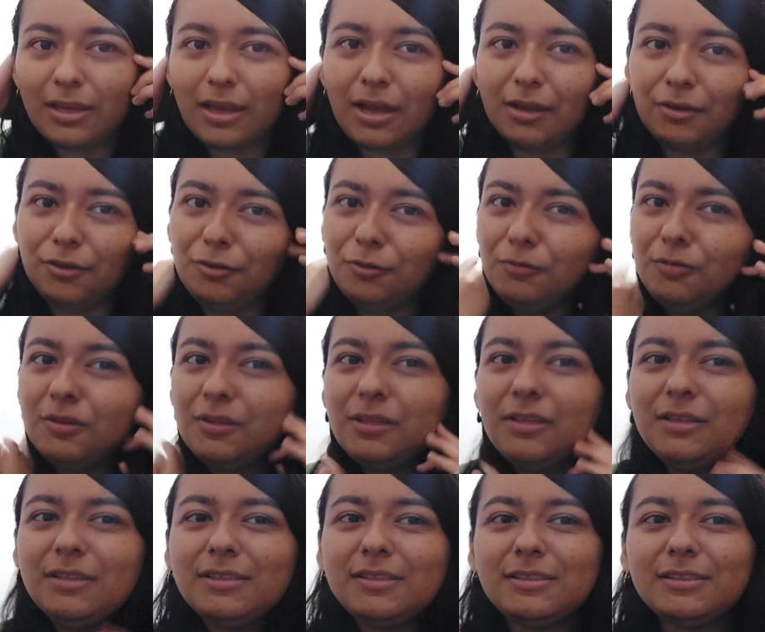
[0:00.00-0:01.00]
I don't
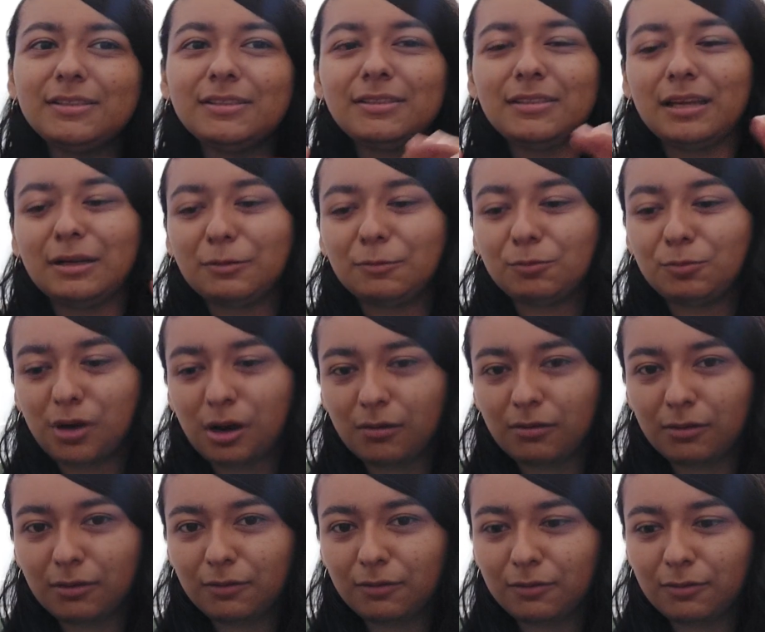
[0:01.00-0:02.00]
think this is like
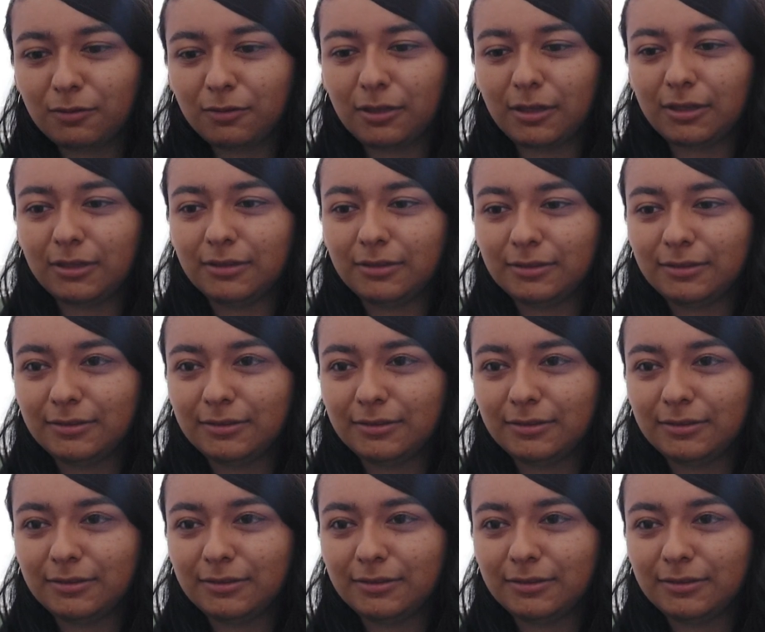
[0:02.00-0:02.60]
problem for like